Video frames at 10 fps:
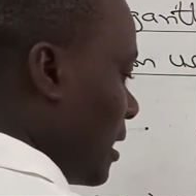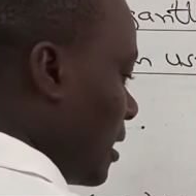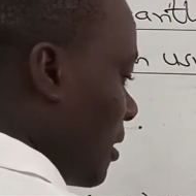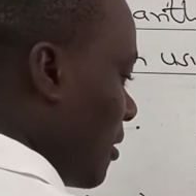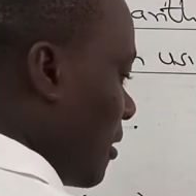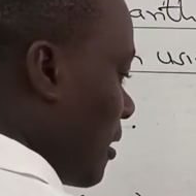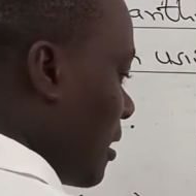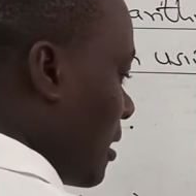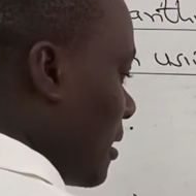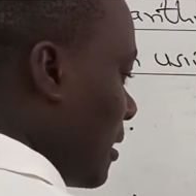log
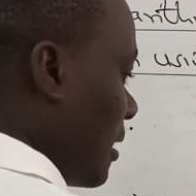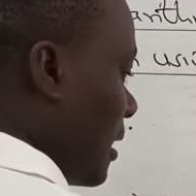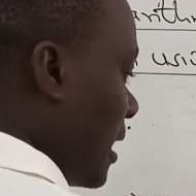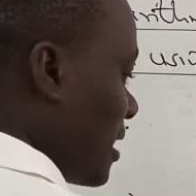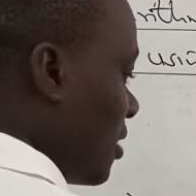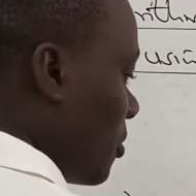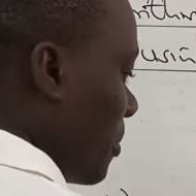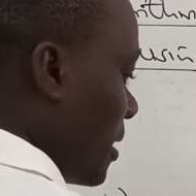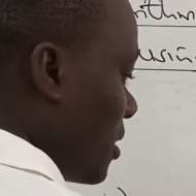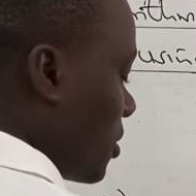x into
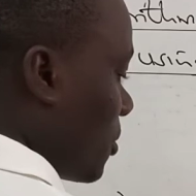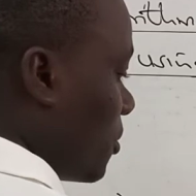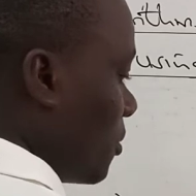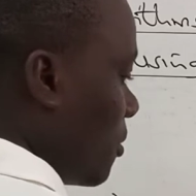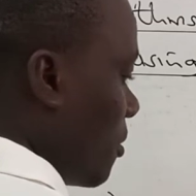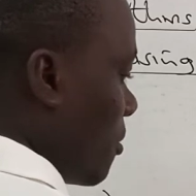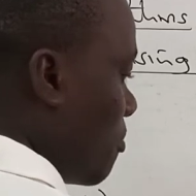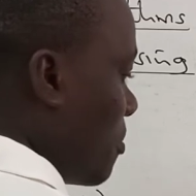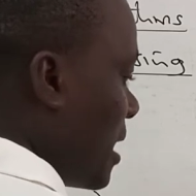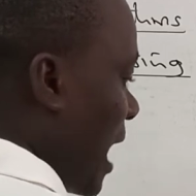base 2
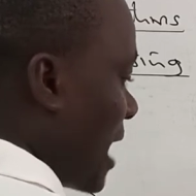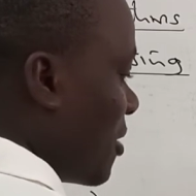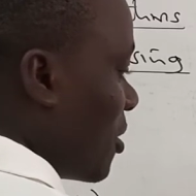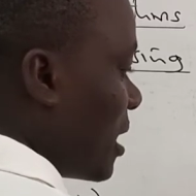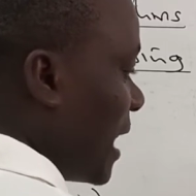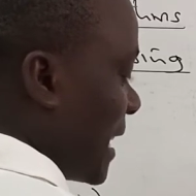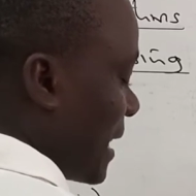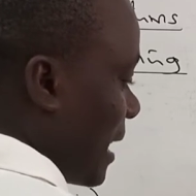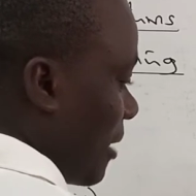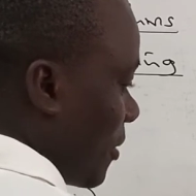be a known
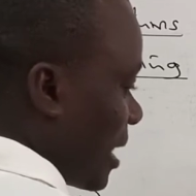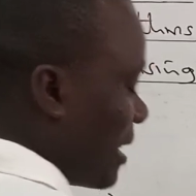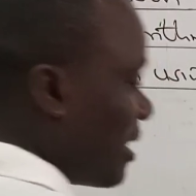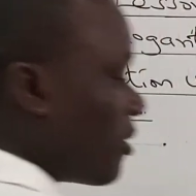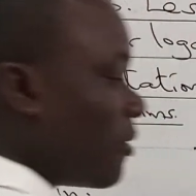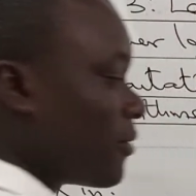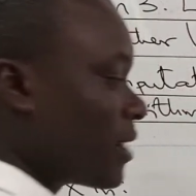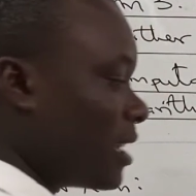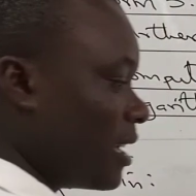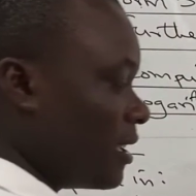letter. We can think of
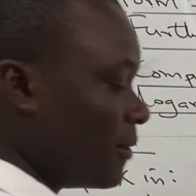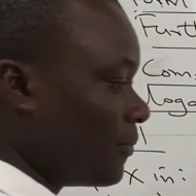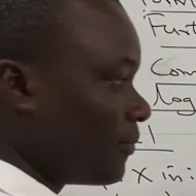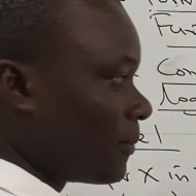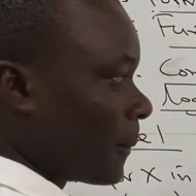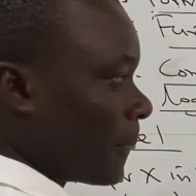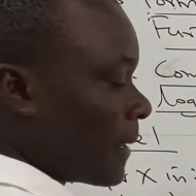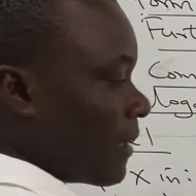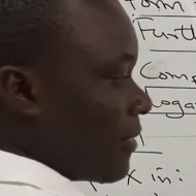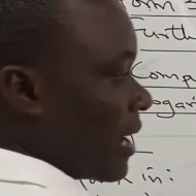k.
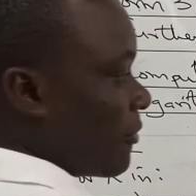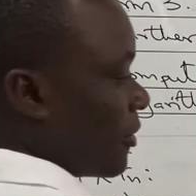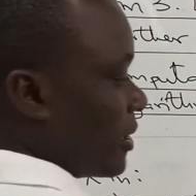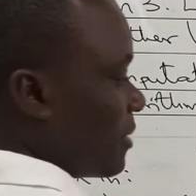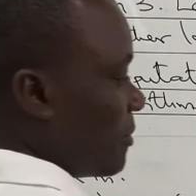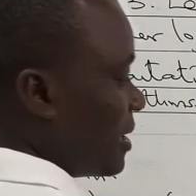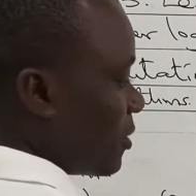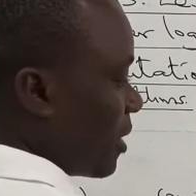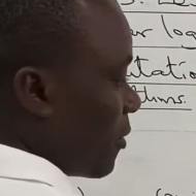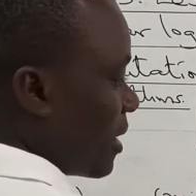Therefore, it means
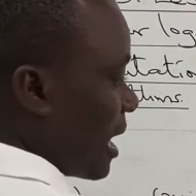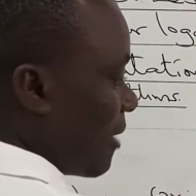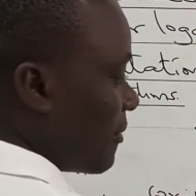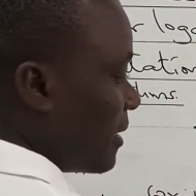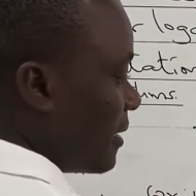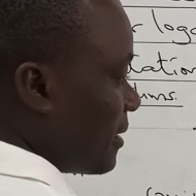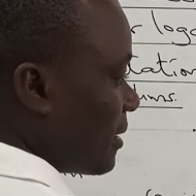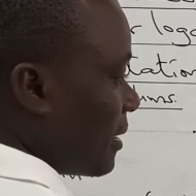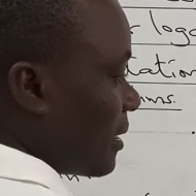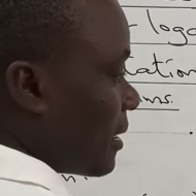when we have
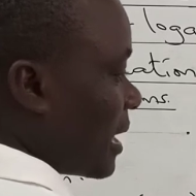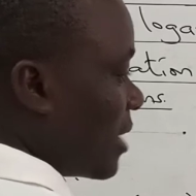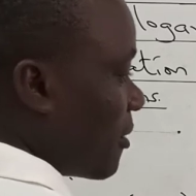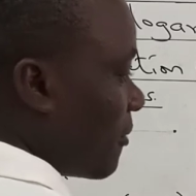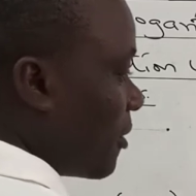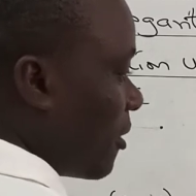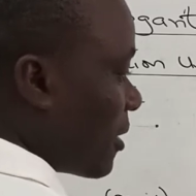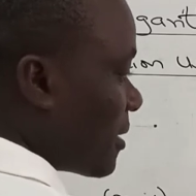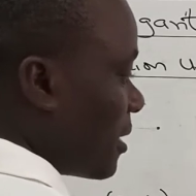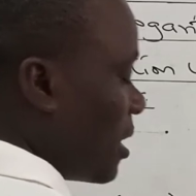these kind of
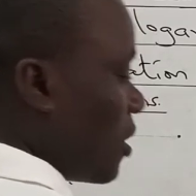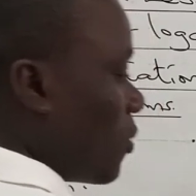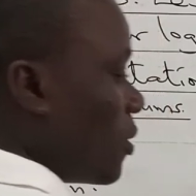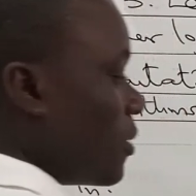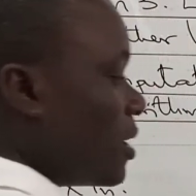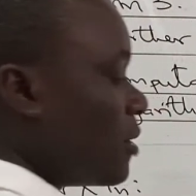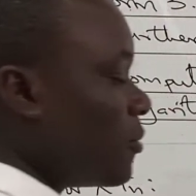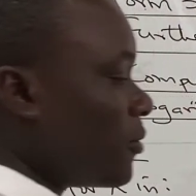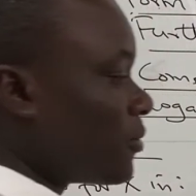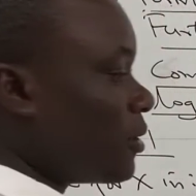logs, we will
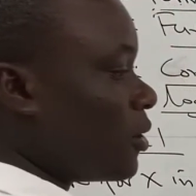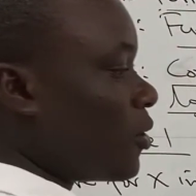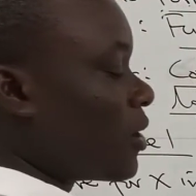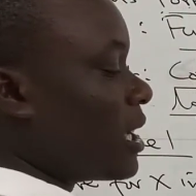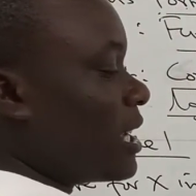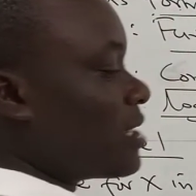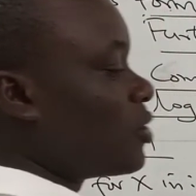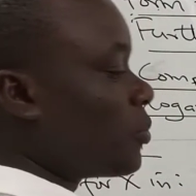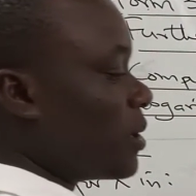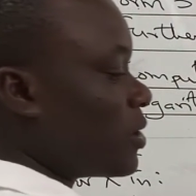remove log x
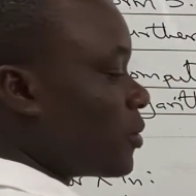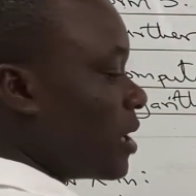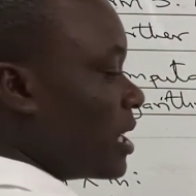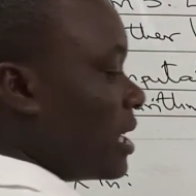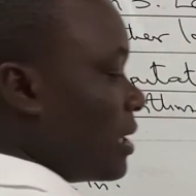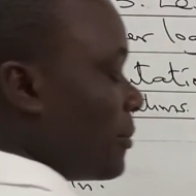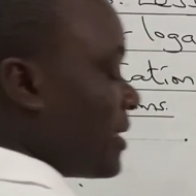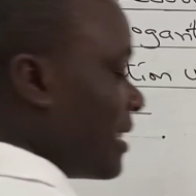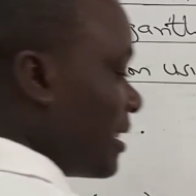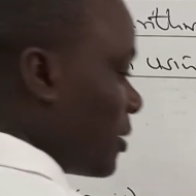into base 2 and
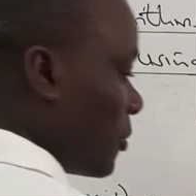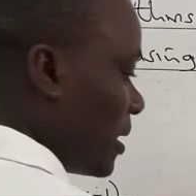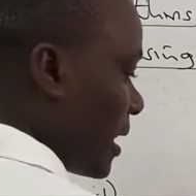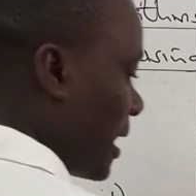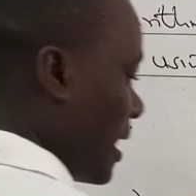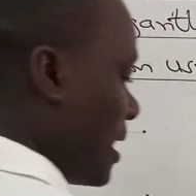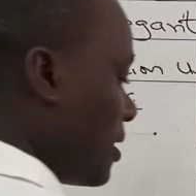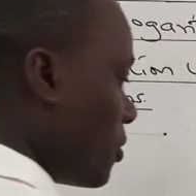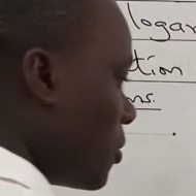represent it with k. So